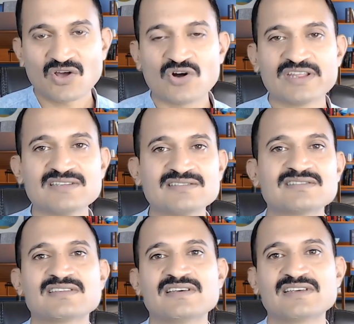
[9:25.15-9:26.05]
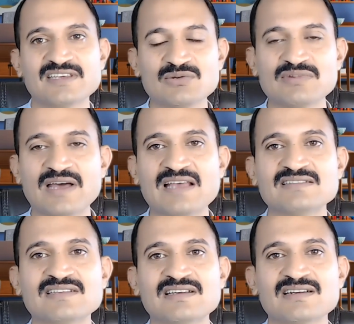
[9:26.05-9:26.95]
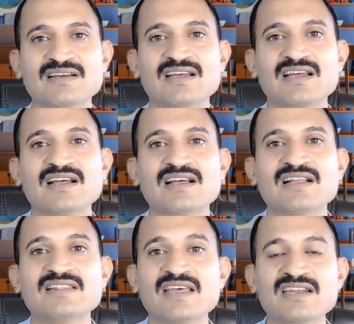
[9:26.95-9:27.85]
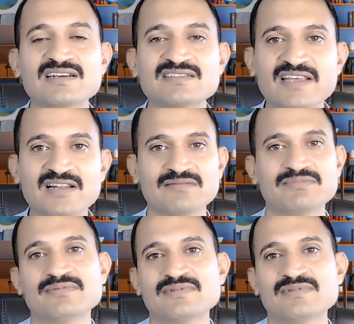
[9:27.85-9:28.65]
audience gives the answer, there itself